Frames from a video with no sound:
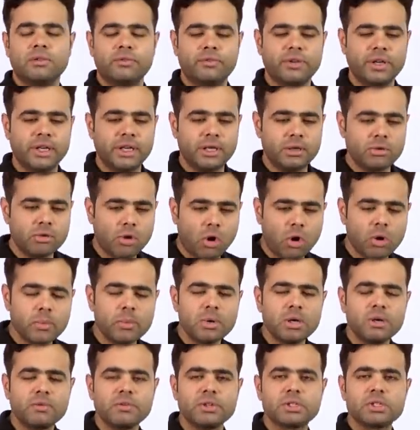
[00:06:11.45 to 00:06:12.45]
very
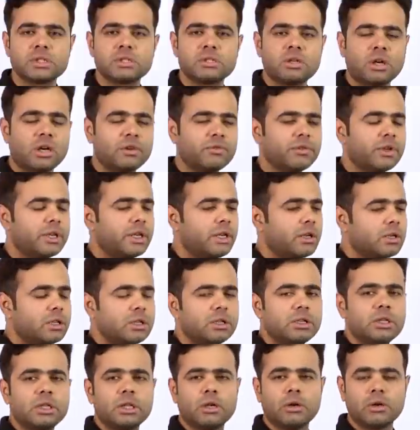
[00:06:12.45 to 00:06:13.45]
normal, which is not very on
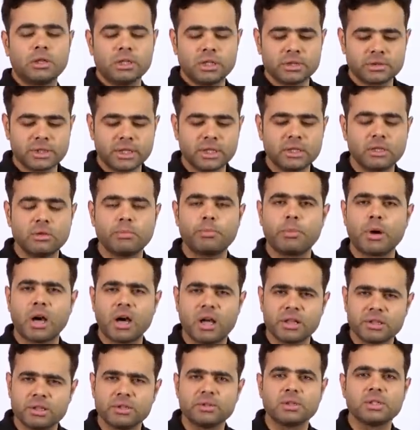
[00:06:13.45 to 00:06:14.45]
the, on the single
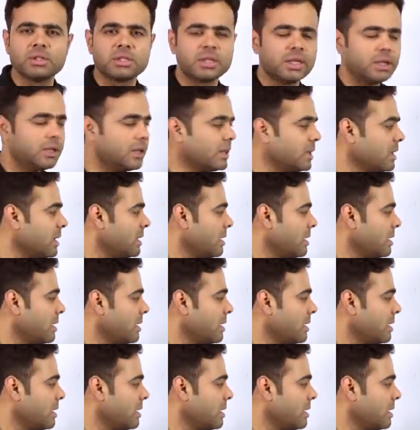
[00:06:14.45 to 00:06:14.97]
path, you can say.